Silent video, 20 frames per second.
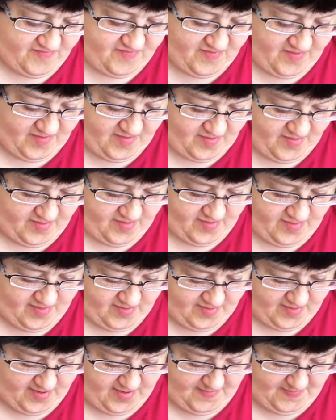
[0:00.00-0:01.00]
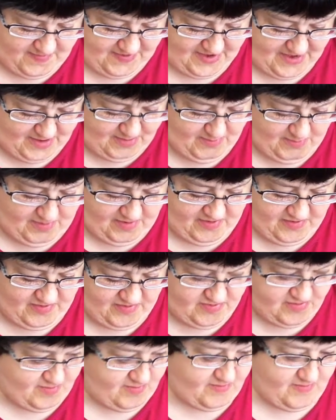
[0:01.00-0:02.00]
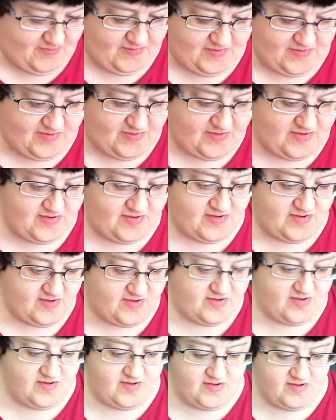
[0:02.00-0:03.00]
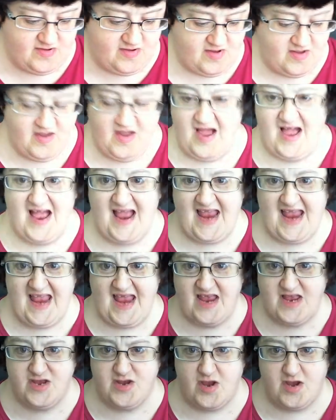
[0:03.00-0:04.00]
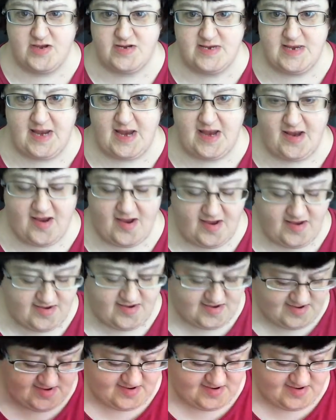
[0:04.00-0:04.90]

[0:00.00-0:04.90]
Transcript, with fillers: uh, company anyways, so, I can't talk today, guys.